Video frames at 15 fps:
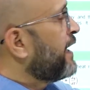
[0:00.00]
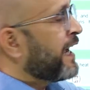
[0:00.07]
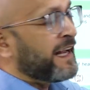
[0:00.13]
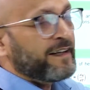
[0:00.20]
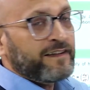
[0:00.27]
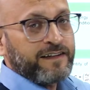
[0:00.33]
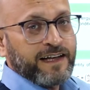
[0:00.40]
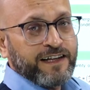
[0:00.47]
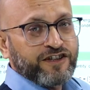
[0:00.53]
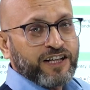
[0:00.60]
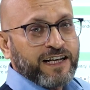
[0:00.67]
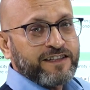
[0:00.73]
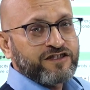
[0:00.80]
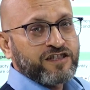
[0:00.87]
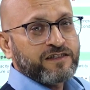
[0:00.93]
and
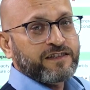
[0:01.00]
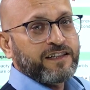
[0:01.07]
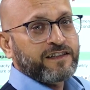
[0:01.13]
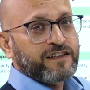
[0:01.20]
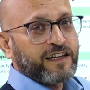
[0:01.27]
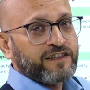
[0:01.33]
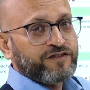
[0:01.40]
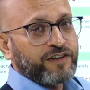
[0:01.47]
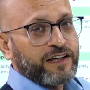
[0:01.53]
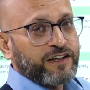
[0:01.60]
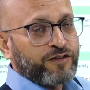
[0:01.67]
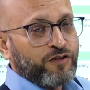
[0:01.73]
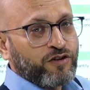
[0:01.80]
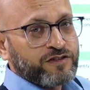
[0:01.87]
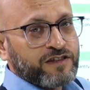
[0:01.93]
delta H is heat transfer at
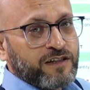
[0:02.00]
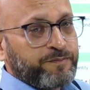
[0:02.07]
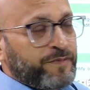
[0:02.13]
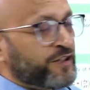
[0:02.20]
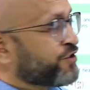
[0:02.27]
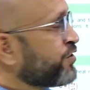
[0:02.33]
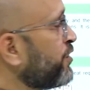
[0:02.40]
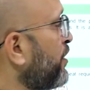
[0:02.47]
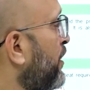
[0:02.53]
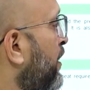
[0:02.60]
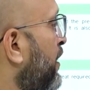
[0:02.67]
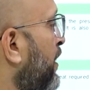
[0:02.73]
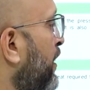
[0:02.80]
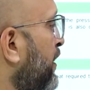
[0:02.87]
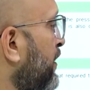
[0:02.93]
constant pressure,
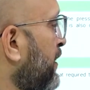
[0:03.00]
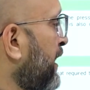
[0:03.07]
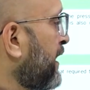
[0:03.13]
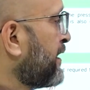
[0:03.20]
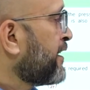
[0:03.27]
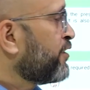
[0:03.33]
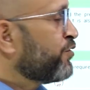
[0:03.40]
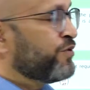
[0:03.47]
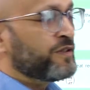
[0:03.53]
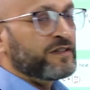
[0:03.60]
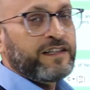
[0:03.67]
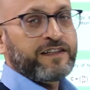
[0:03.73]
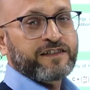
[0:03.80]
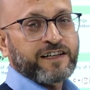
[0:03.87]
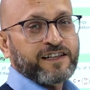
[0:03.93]
delta U
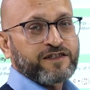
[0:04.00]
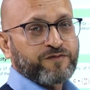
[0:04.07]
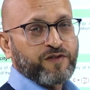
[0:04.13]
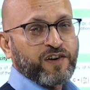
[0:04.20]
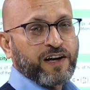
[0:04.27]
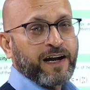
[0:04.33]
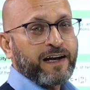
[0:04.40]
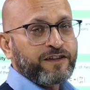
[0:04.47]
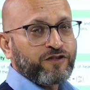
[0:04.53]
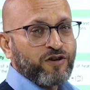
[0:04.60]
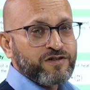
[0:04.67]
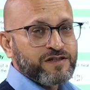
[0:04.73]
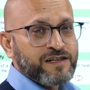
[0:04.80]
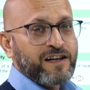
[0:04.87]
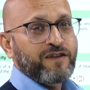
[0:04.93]
is heat transfer at
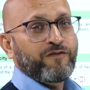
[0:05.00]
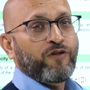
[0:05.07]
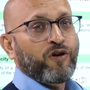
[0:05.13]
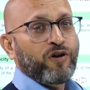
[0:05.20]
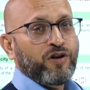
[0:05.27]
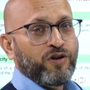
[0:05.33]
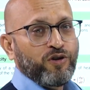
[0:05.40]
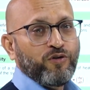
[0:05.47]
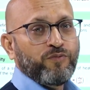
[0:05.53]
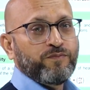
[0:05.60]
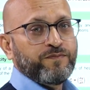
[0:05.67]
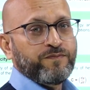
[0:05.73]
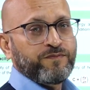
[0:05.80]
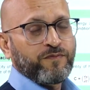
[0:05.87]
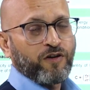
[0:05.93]
constant
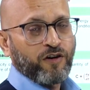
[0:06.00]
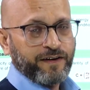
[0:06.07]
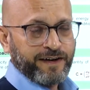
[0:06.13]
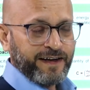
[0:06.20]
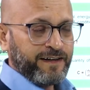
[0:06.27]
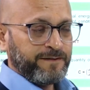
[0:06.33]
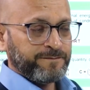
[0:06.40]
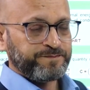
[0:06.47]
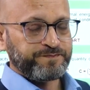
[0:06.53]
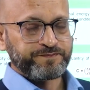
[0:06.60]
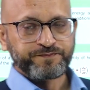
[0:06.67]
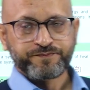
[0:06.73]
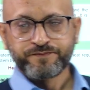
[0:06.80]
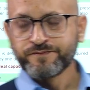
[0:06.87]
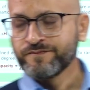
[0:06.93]
volume. Alright.
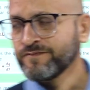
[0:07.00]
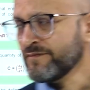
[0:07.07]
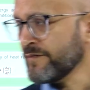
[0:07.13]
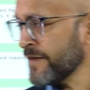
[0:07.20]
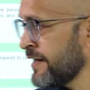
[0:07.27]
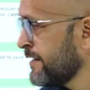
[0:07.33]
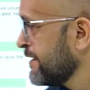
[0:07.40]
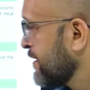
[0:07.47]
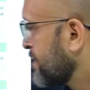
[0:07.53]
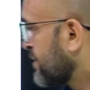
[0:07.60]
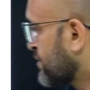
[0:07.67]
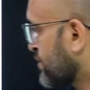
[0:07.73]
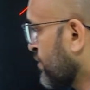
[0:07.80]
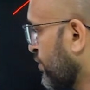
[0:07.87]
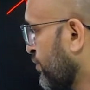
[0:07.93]

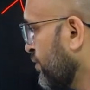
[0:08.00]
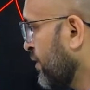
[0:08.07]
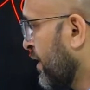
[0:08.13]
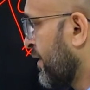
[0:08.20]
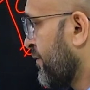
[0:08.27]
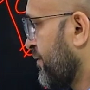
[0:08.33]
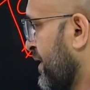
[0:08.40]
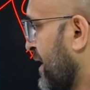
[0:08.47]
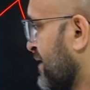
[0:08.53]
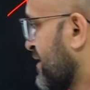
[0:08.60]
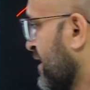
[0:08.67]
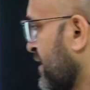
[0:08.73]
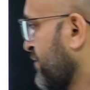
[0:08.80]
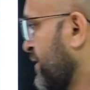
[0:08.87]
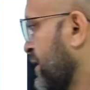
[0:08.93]
So we are
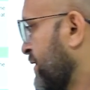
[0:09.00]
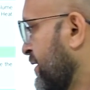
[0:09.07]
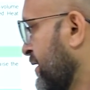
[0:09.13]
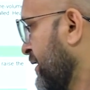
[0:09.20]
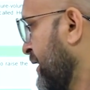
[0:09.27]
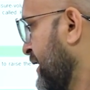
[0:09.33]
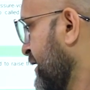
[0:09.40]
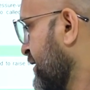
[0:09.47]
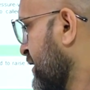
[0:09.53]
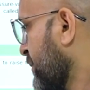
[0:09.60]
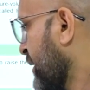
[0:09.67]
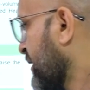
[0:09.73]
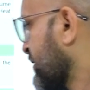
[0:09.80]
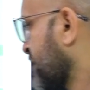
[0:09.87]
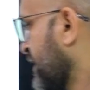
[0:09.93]
done with heat
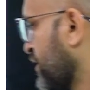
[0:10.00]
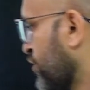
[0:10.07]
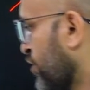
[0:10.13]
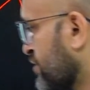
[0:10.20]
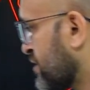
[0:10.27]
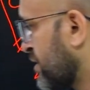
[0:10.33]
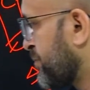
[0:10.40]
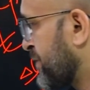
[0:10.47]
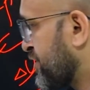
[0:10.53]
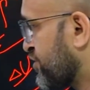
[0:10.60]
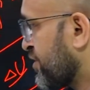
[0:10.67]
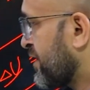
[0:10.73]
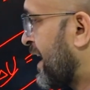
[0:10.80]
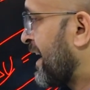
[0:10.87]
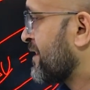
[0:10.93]
capacity at constant
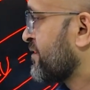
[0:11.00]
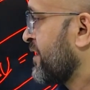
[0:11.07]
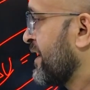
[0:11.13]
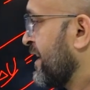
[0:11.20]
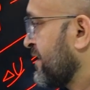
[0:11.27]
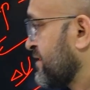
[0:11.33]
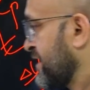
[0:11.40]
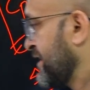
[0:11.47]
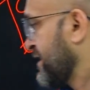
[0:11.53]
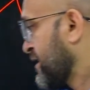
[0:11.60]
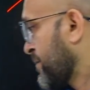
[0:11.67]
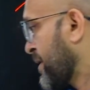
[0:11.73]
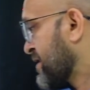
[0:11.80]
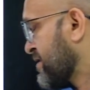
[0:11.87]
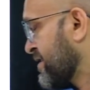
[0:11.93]
pressure as well as heat
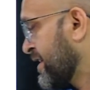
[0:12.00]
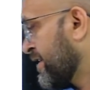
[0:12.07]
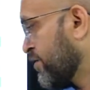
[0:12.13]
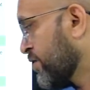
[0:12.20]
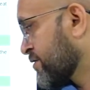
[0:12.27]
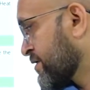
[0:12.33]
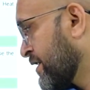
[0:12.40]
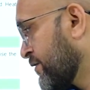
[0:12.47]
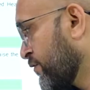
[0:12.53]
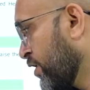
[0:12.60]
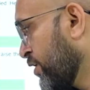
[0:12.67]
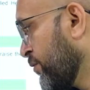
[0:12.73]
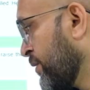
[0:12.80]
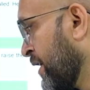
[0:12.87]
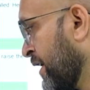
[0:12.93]
capacity at constant
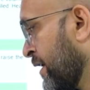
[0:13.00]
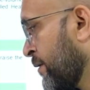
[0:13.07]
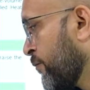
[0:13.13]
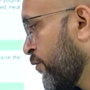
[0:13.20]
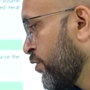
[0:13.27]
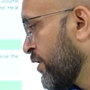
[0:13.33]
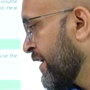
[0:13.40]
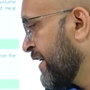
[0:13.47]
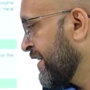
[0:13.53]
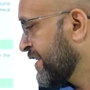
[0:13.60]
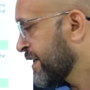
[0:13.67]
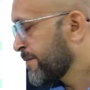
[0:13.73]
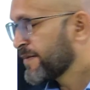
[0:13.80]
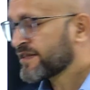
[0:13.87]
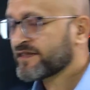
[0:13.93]
volume. Molar
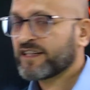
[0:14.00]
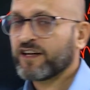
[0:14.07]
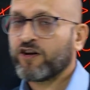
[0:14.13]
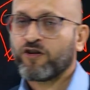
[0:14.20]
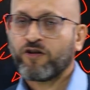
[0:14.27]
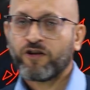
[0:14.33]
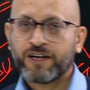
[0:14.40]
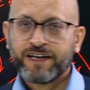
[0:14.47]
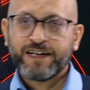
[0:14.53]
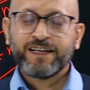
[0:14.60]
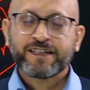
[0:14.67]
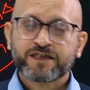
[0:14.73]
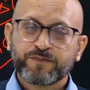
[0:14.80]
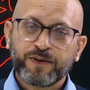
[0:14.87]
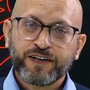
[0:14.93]
heat capacity I
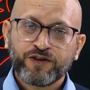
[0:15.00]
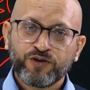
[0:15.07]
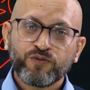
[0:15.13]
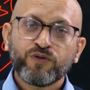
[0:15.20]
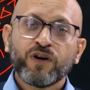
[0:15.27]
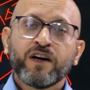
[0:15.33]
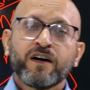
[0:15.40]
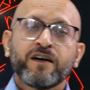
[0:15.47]
already explained you.